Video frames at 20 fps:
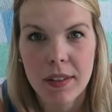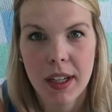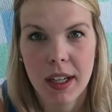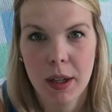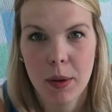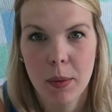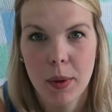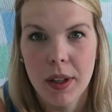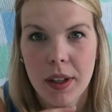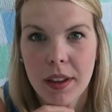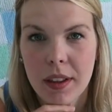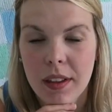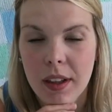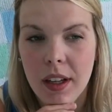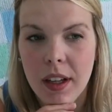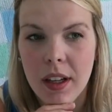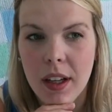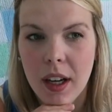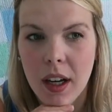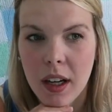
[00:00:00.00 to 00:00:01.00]
Nate with
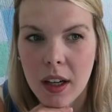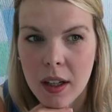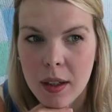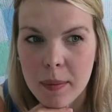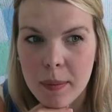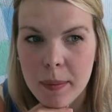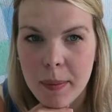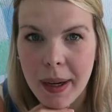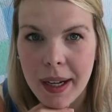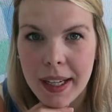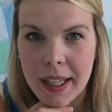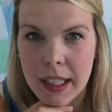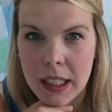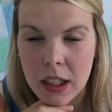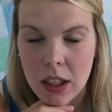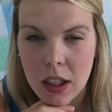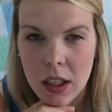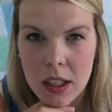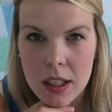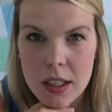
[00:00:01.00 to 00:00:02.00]
my
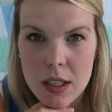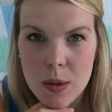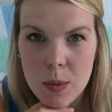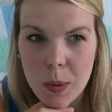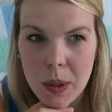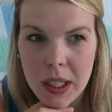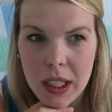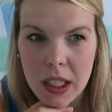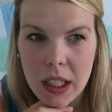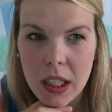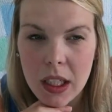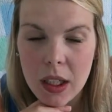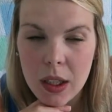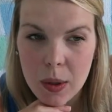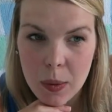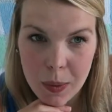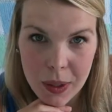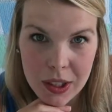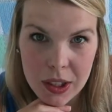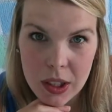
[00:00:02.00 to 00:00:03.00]
in-laws, we
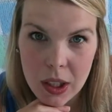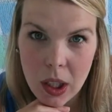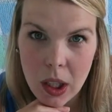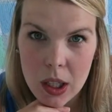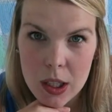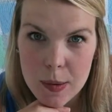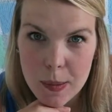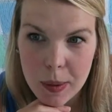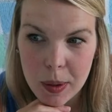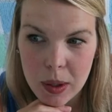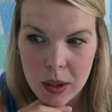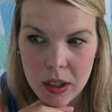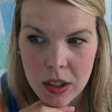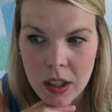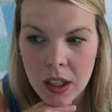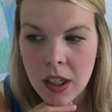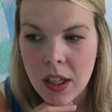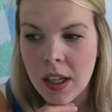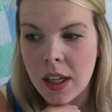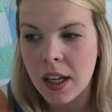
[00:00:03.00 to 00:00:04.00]
went to the hospital.
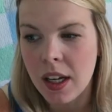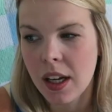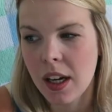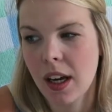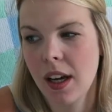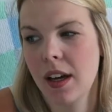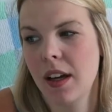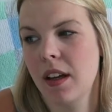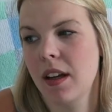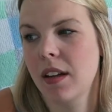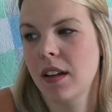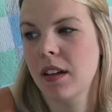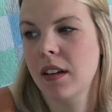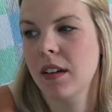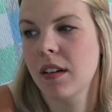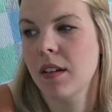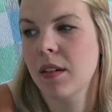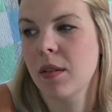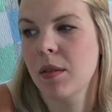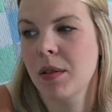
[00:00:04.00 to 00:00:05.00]
And
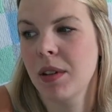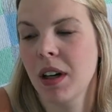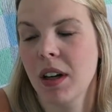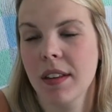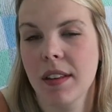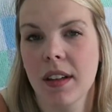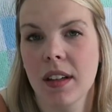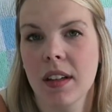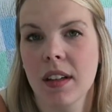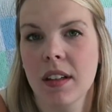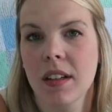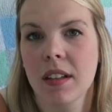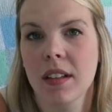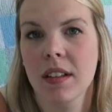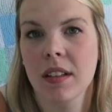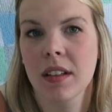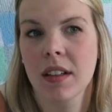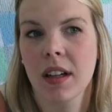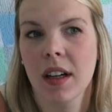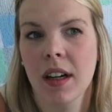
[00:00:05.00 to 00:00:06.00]
we got
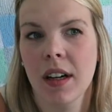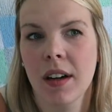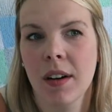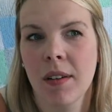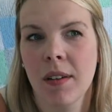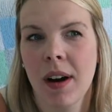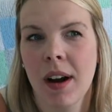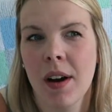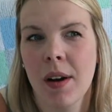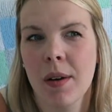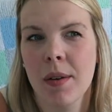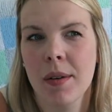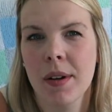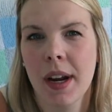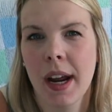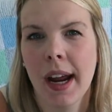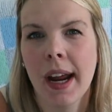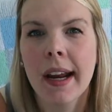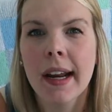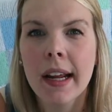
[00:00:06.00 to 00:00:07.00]
there around
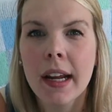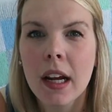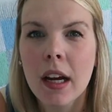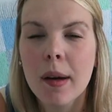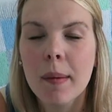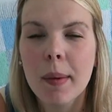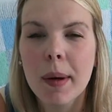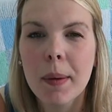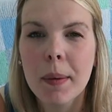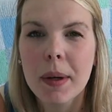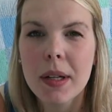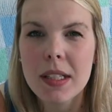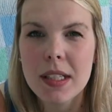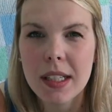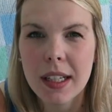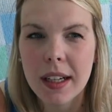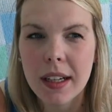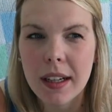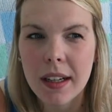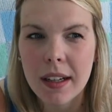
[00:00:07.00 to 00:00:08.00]
8 a.m. I want to
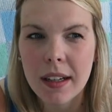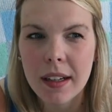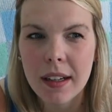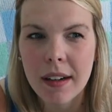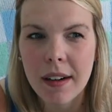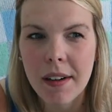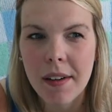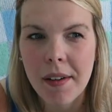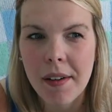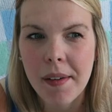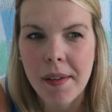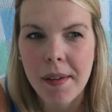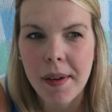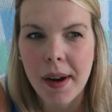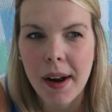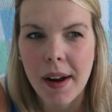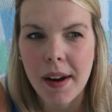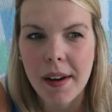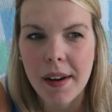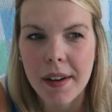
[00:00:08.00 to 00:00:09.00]
say,
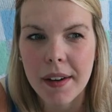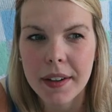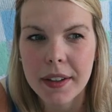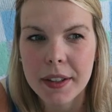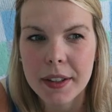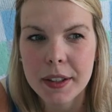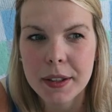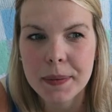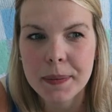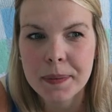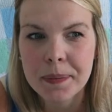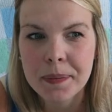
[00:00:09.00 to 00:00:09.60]
or